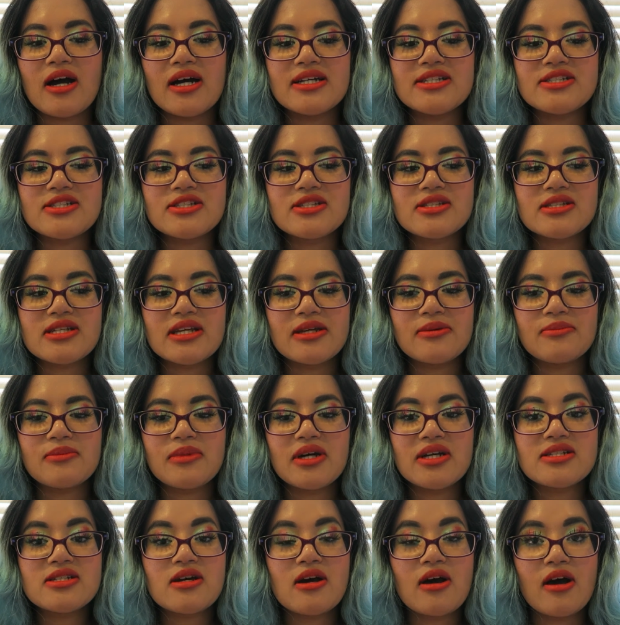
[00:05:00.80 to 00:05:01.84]
I just take
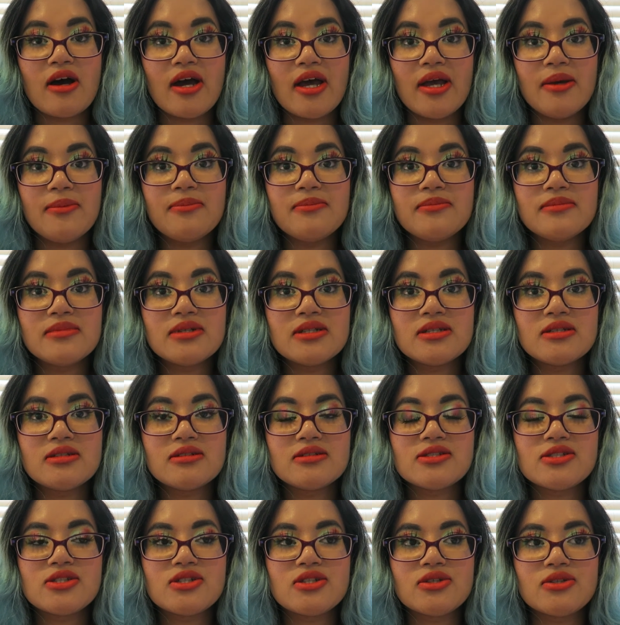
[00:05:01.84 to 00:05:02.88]
my time
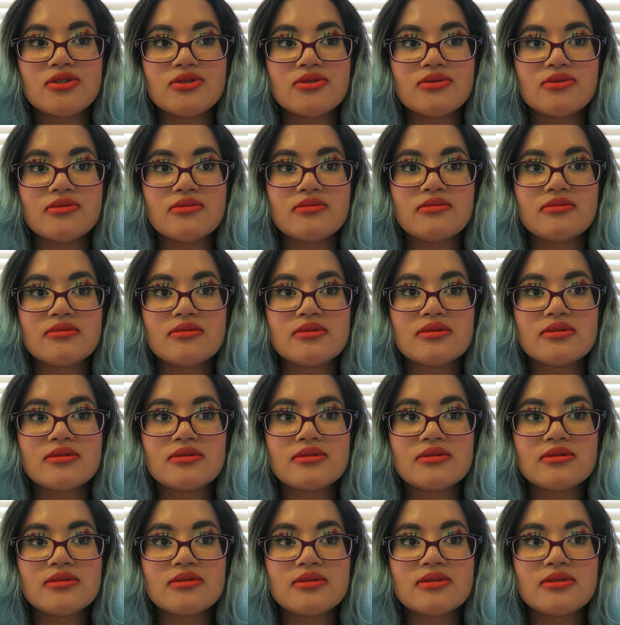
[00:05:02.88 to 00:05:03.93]
to
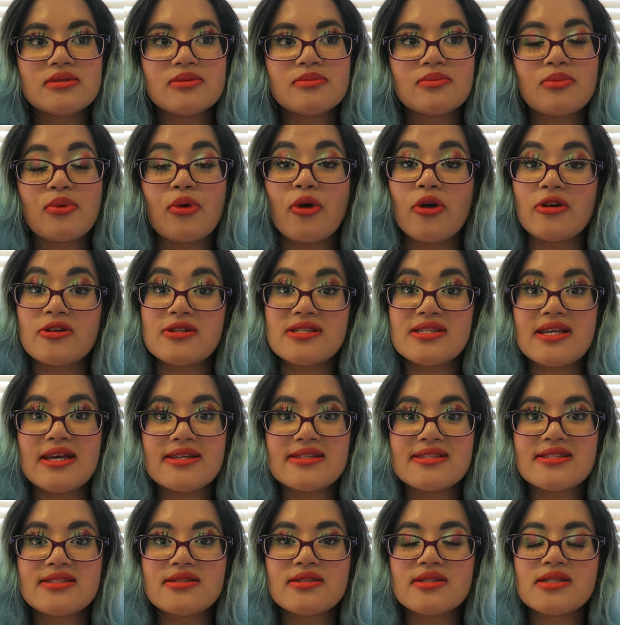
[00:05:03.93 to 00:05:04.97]

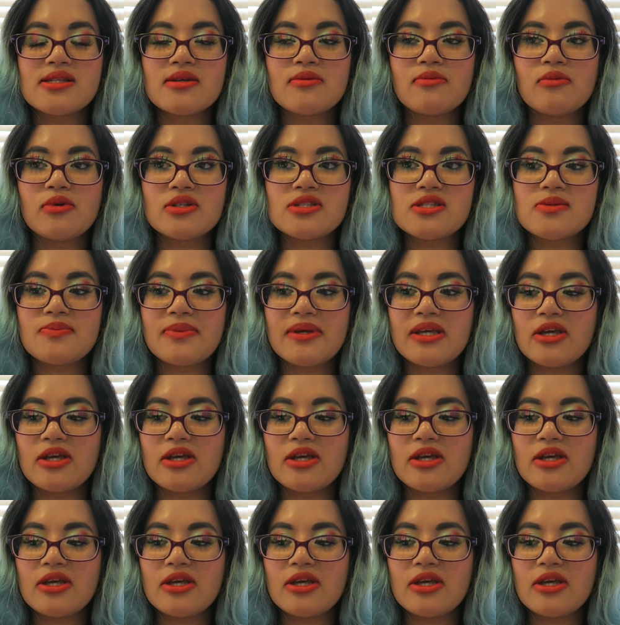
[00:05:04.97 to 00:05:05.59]
process what's